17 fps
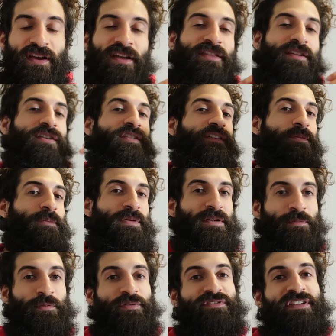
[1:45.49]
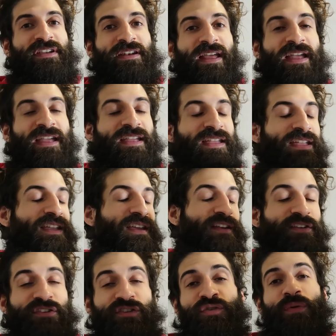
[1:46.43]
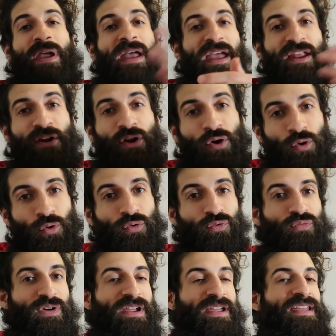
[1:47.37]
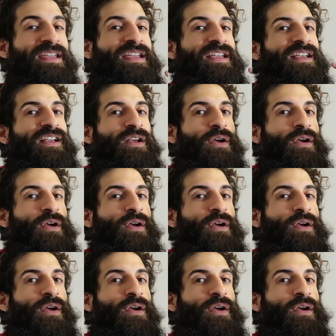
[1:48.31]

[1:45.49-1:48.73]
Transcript: and there are there people today, new and old, right?